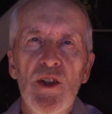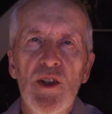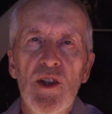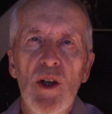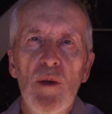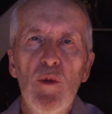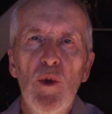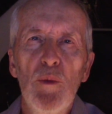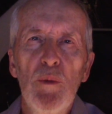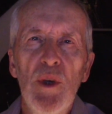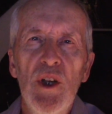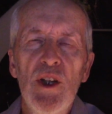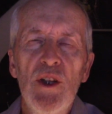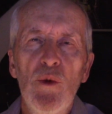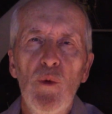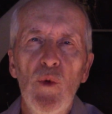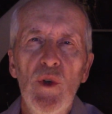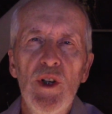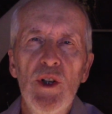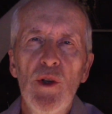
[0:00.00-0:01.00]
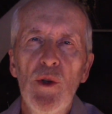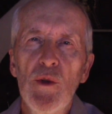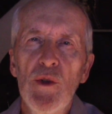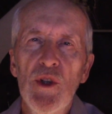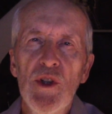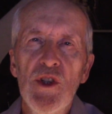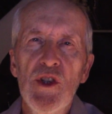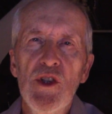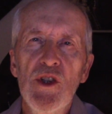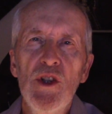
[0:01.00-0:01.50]
double-paned window
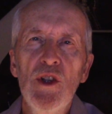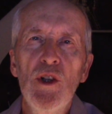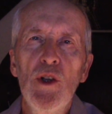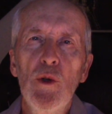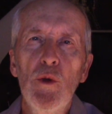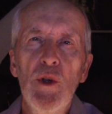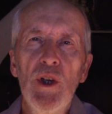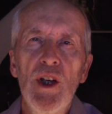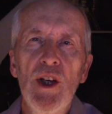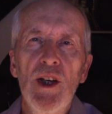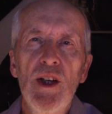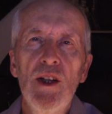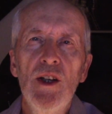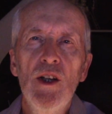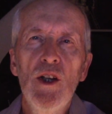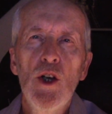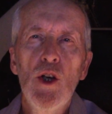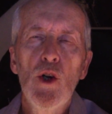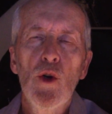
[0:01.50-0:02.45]
that's still okay,